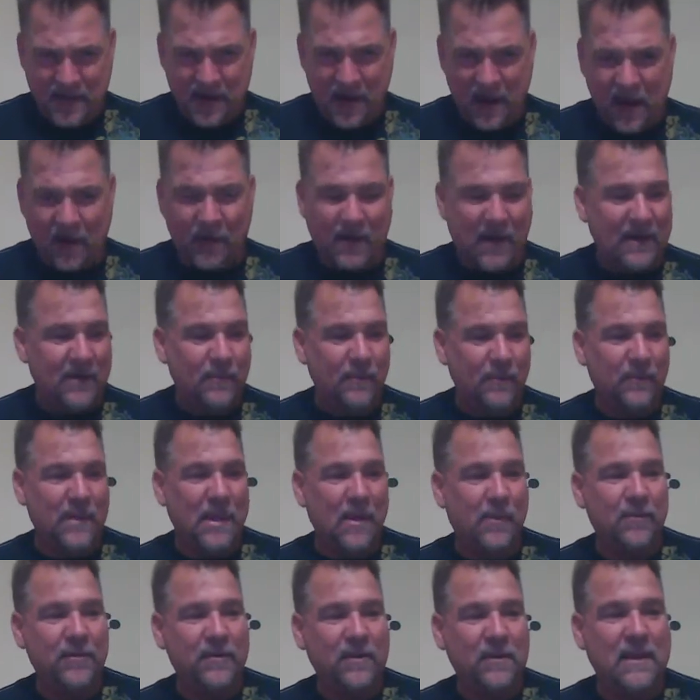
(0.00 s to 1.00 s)
All right, well
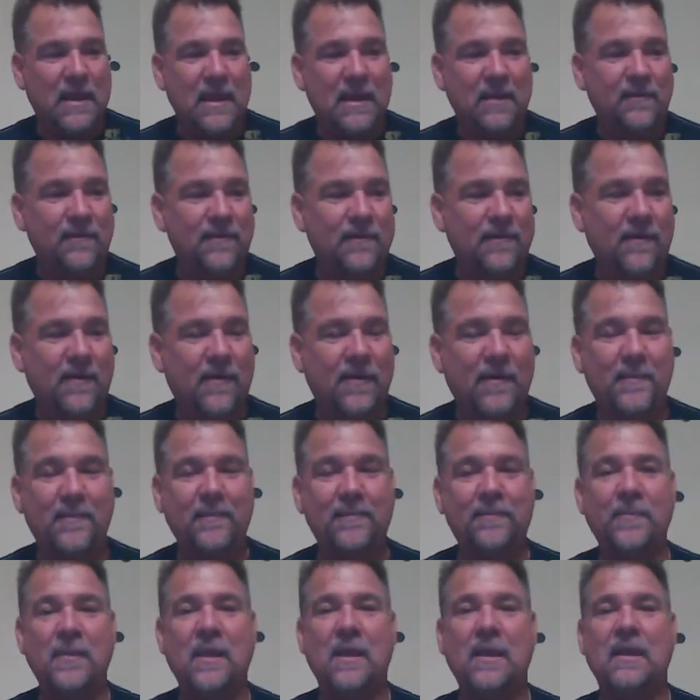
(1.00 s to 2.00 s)
that was a lot of
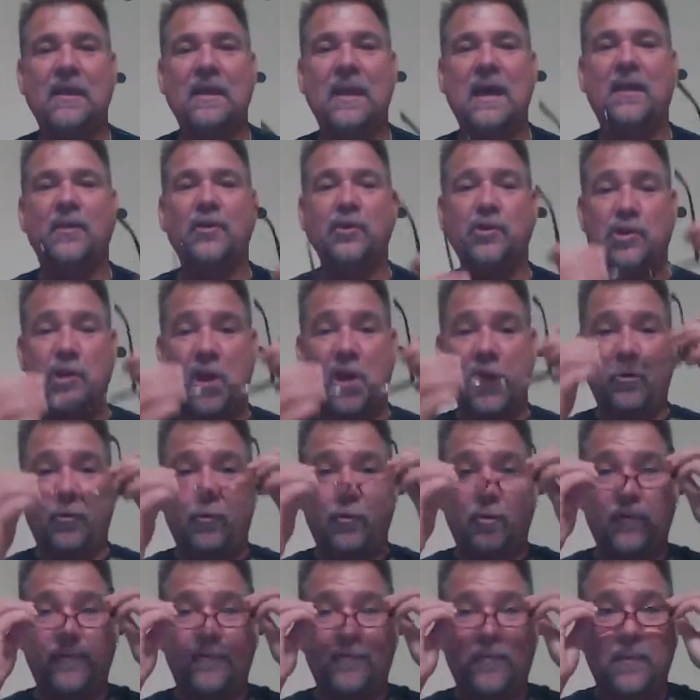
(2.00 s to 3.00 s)
kind of
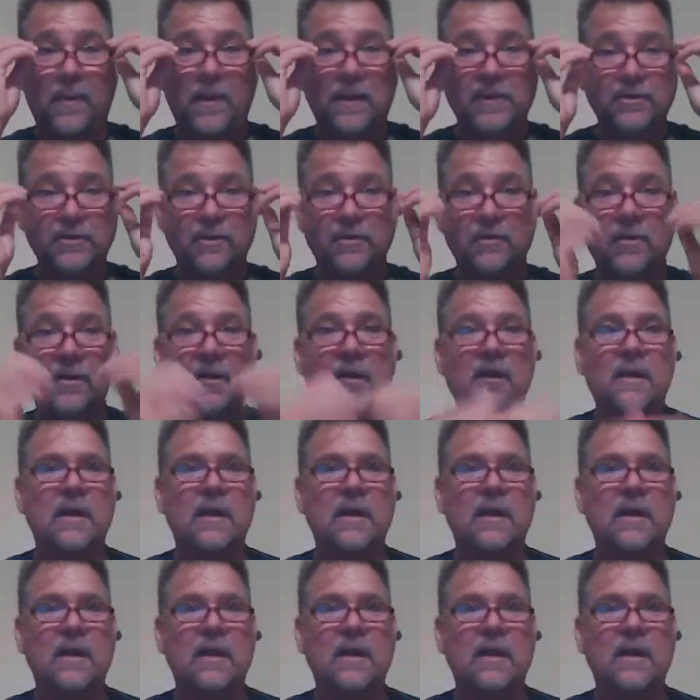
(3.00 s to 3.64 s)
general information.